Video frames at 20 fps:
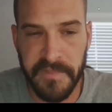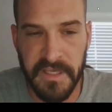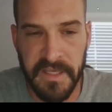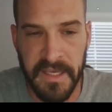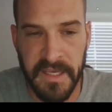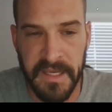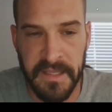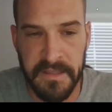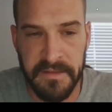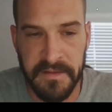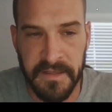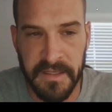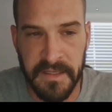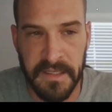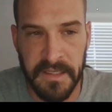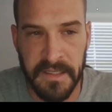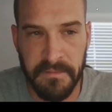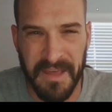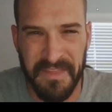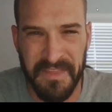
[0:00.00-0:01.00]

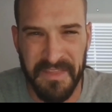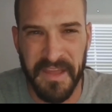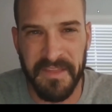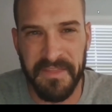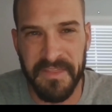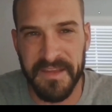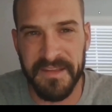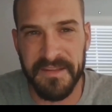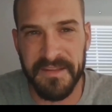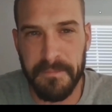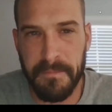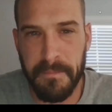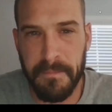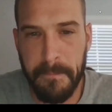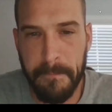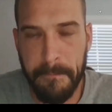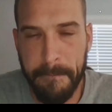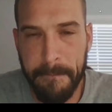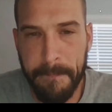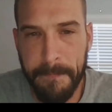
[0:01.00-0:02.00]
Which is
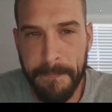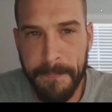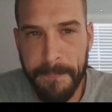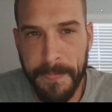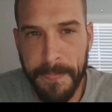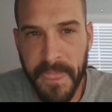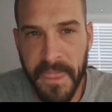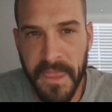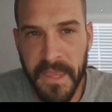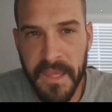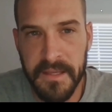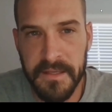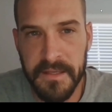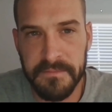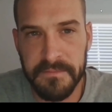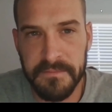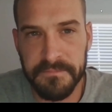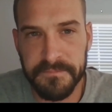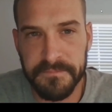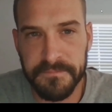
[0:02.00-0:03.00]
ultimately the
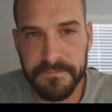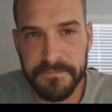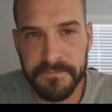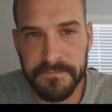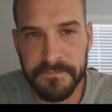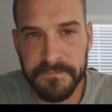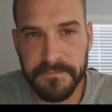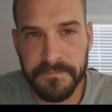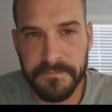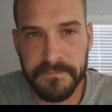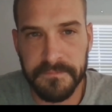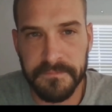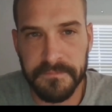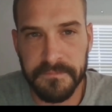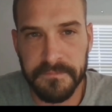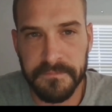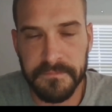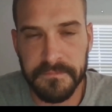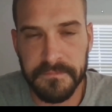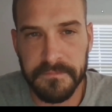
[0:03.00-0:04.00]
best
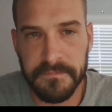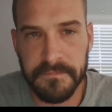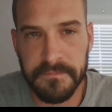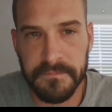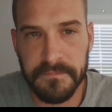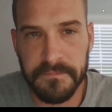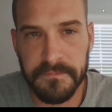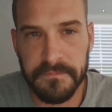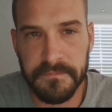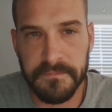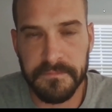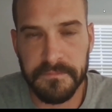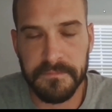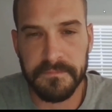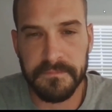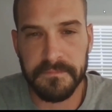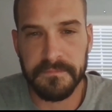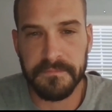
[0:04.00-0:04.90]
business strategy.